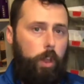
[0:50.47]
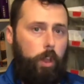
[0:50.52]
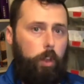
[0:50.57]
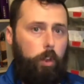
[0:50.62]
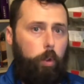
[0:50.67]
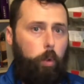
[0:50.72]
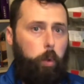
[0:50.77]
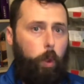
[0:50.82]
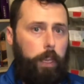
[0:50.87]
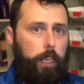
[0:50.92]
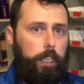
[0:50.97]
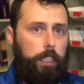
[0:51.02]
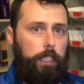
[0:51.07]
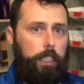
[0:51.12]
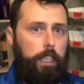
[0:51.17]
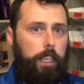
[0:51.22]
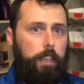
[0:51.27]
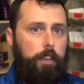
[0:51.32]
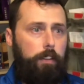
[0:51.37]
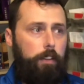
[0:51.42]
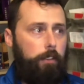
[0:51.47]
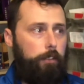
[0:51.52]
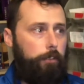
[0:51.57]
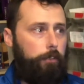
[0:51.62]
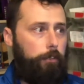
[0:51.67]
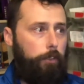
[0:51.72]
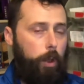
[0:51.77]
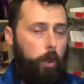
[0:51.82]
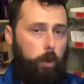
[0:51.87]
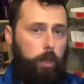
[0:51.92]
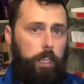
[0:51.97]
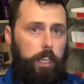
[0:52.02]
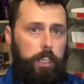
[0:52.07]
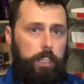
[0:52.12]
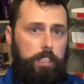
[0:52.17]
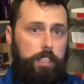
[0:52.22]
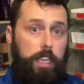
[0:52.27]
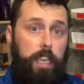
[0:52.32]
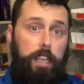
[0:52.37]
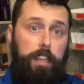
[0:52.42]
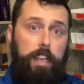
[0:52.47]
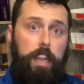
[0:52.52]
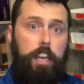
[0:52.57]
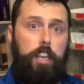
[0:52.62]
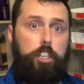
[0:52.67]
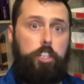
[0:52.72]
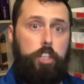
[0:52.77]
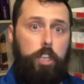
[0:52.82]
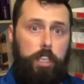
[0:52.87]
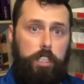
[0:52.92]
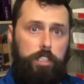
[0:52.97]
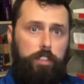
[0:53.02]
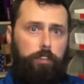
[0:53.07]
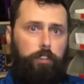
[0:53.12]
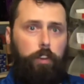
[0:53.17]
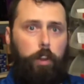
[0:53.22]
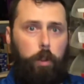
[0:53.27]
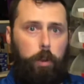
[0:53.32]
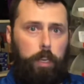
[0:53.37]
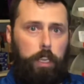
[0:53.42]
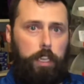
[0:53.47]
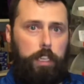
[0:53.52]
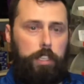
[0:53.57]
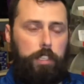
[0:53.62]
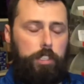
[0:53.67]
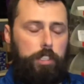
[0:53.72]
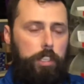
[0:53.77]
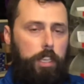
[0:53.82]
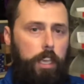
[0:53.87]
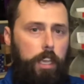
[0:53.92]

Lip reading: quickly focus and then adjust focus